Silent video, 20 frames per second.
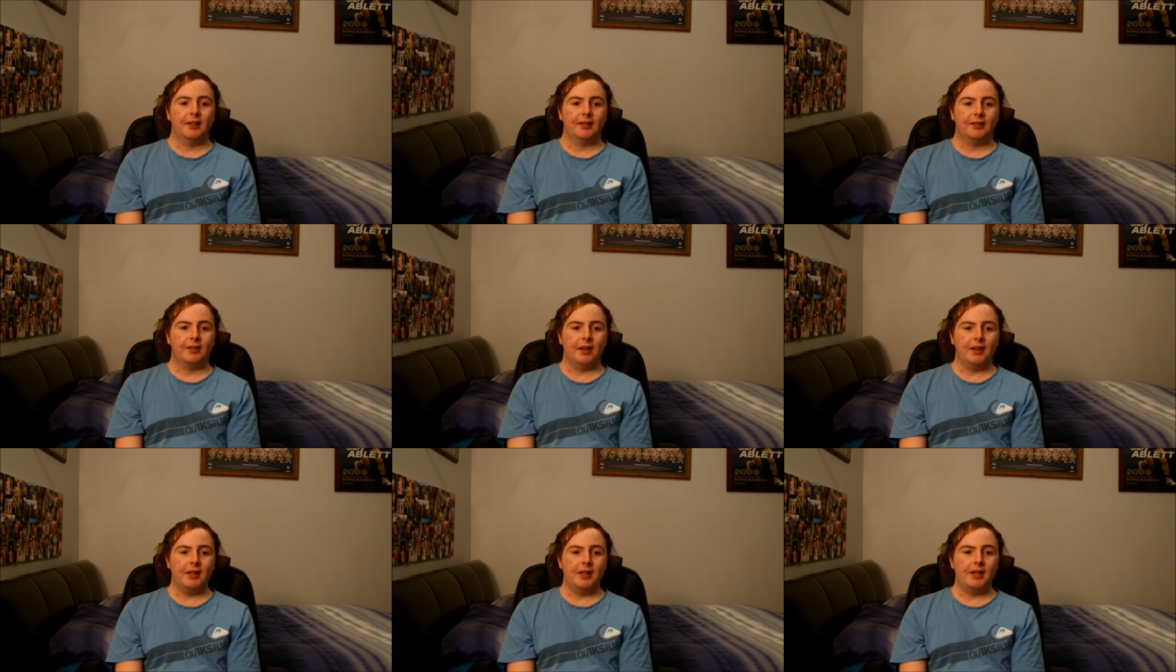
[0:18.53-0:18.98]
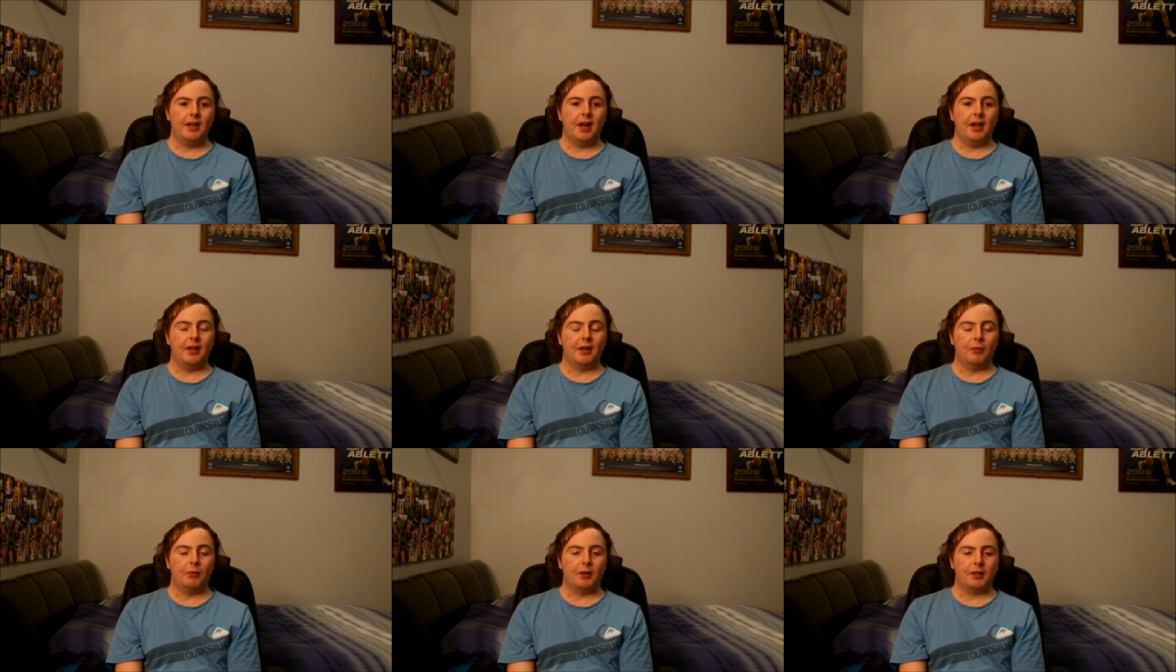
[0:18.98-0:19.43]
Sydney
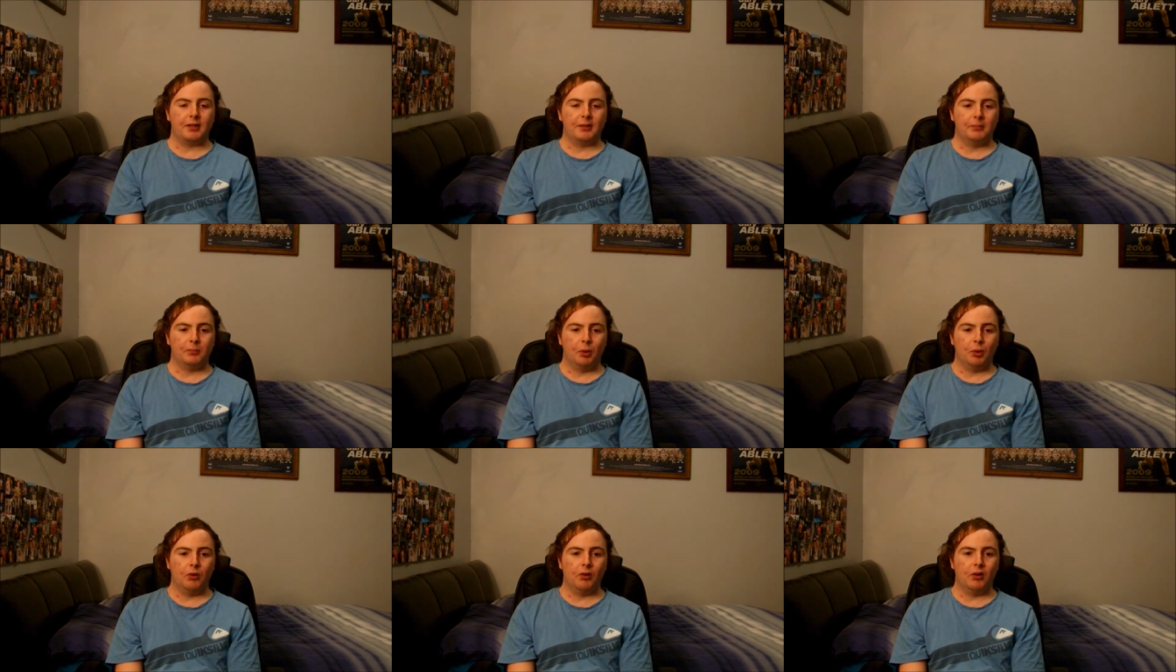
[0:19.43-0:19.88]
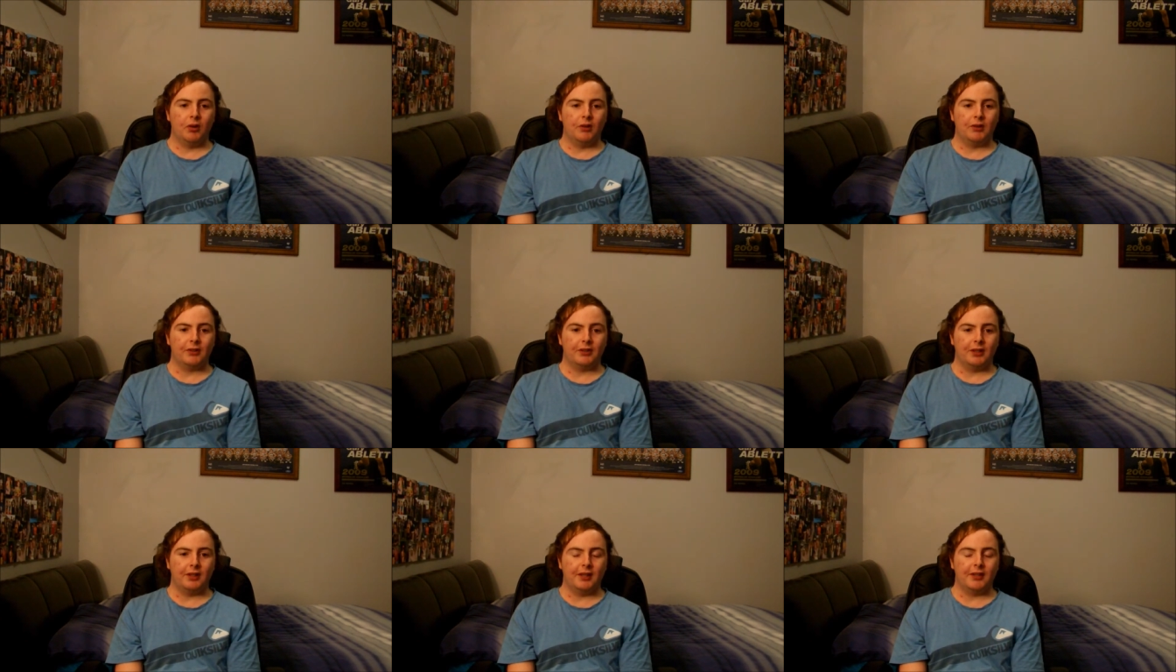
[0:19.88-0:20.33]
and the Western
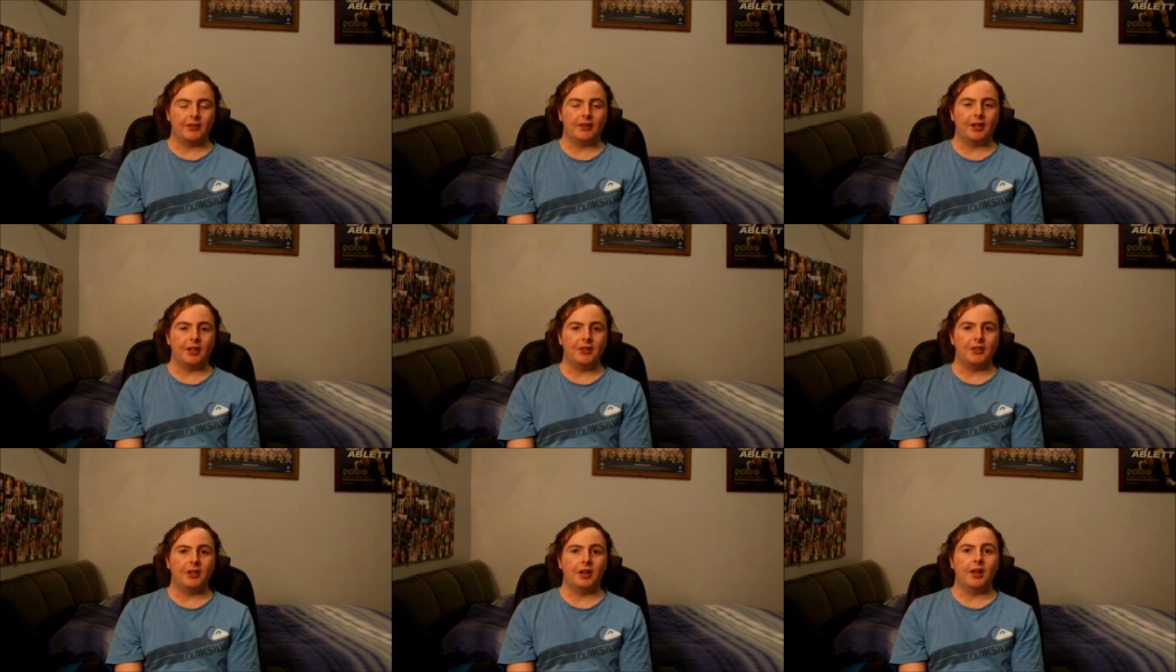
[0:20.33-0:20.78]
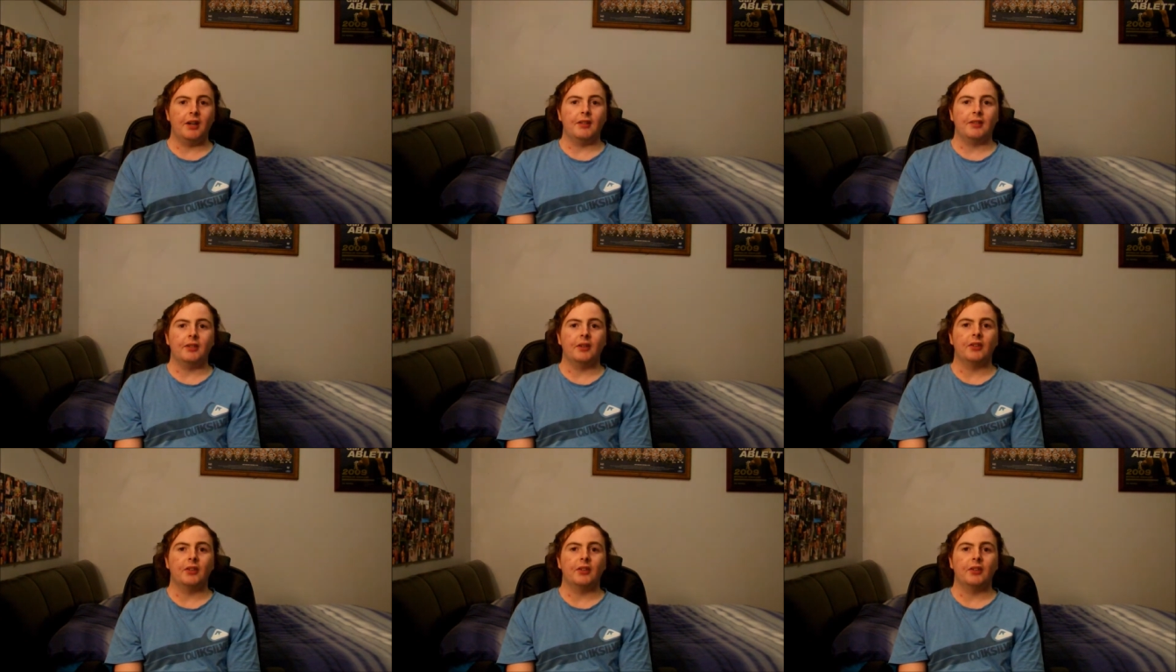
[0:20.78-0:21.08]
Bulldogs, SCG,